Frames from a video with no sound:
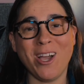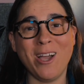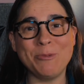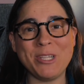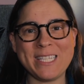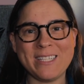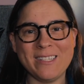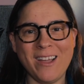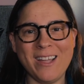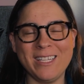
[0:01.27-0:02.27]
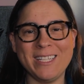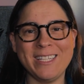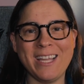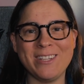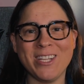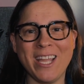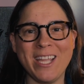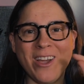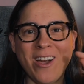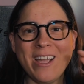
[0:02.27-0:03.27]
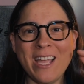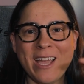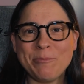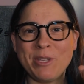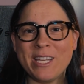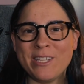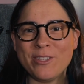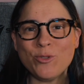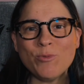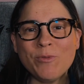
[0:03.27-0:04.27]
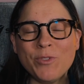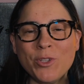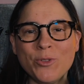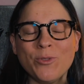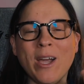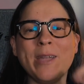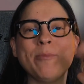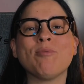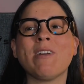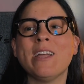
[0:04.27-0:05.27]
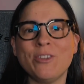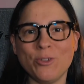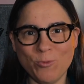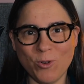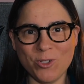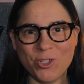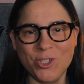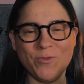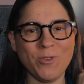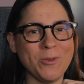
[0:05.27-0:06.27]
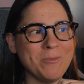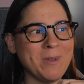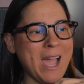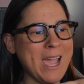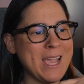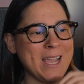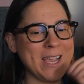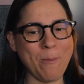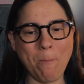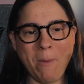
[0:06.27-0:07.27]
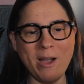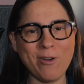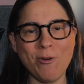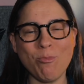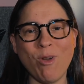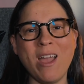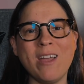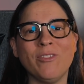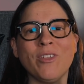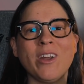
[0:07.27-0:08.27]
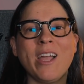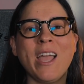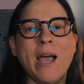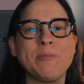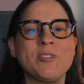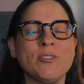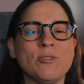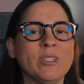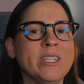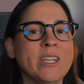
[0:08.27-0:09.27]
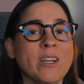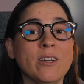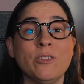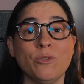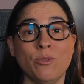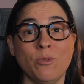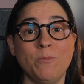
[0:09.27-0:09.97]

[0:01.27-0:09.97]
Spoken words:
I'm Jessica Liley, and today I am getting to review a brand new watch from a micro brand that I absolutely adore.